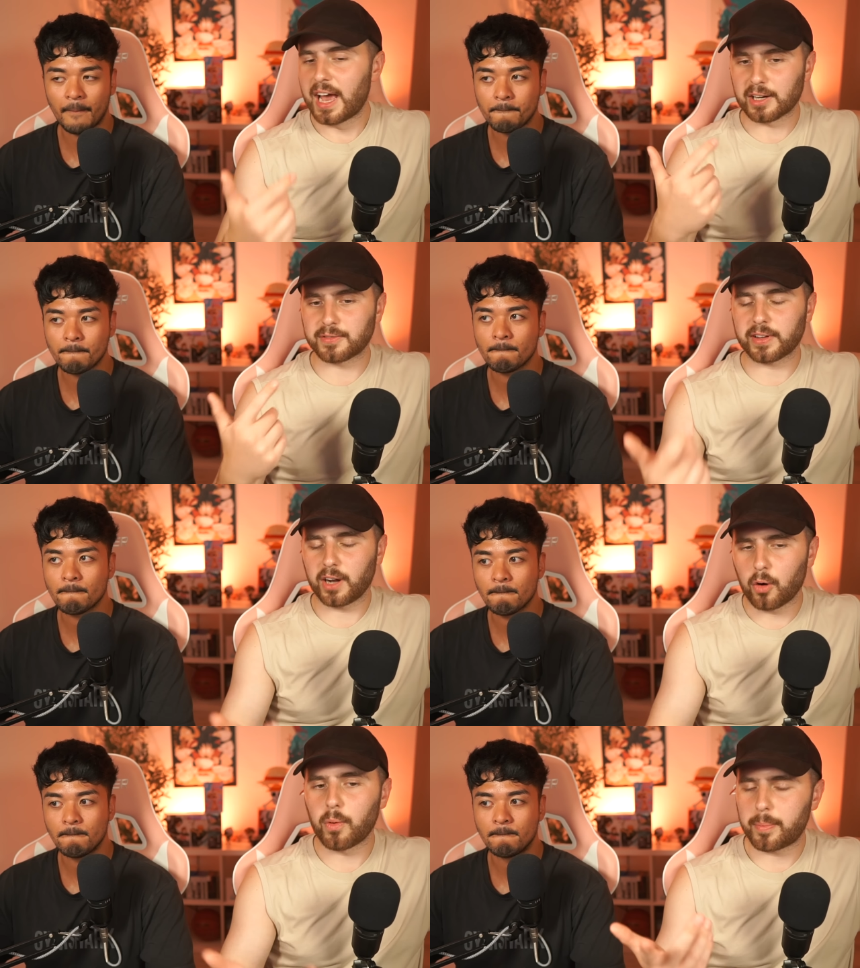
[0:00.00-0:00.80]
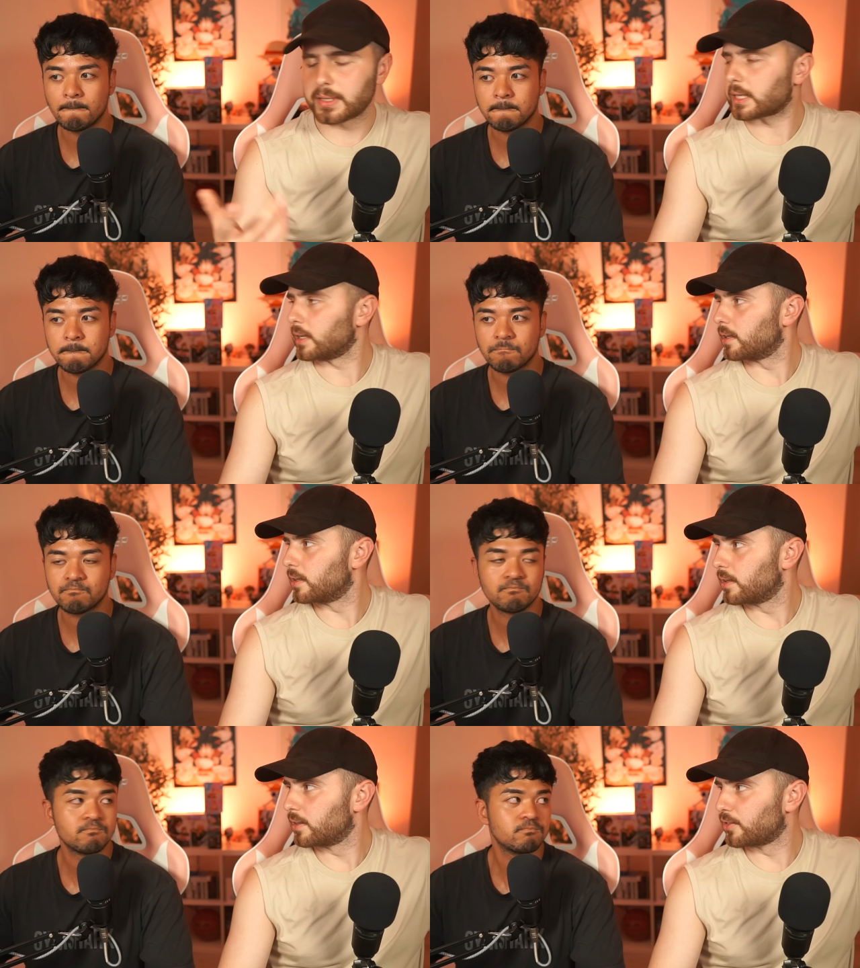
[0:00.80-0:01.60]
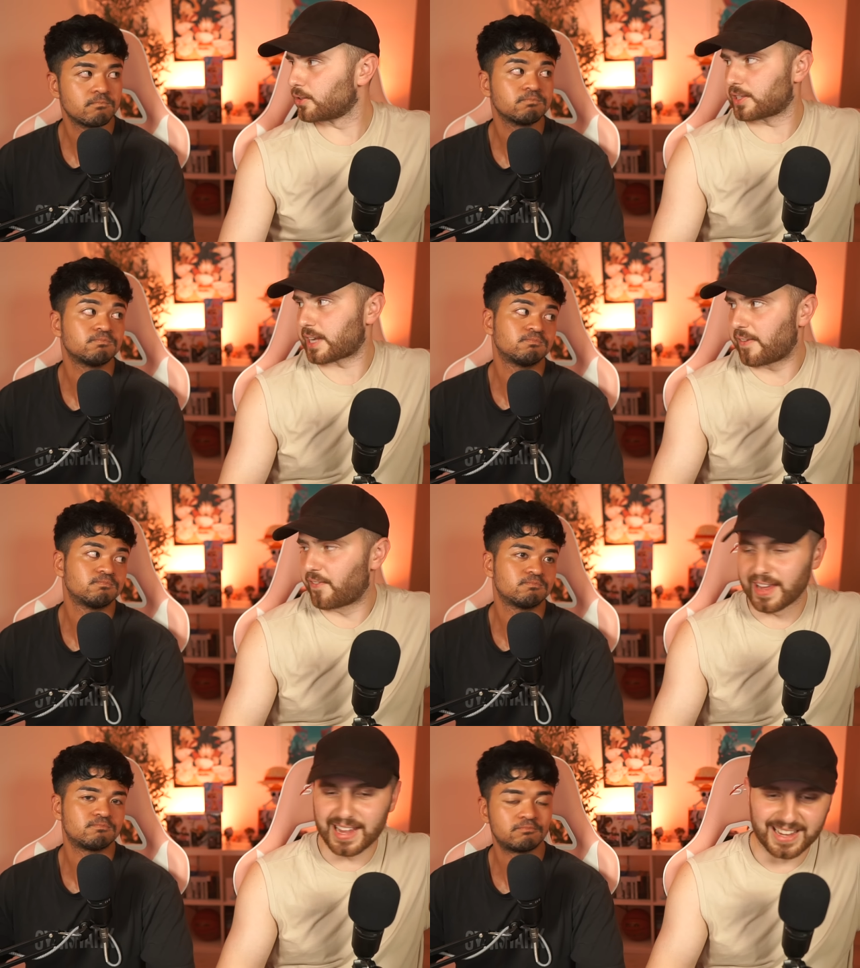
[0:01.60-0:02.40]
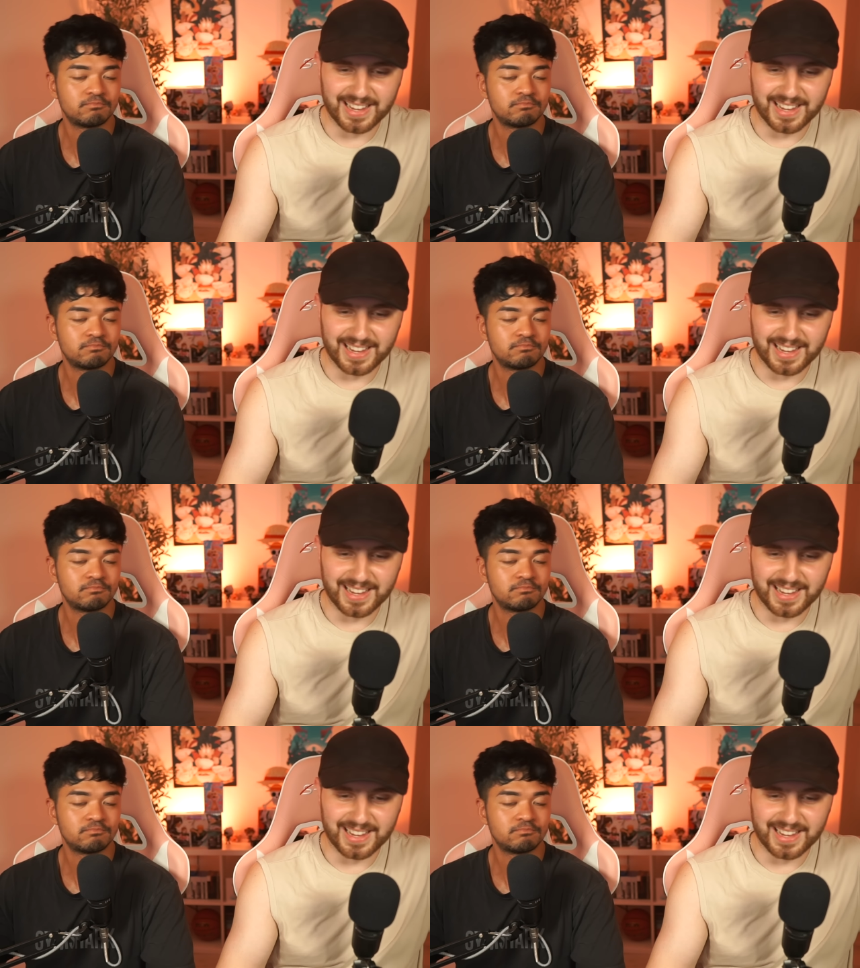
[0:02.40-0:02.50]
Speaker 1: And I was thinking, oh, wet biscuit. Do the same thing.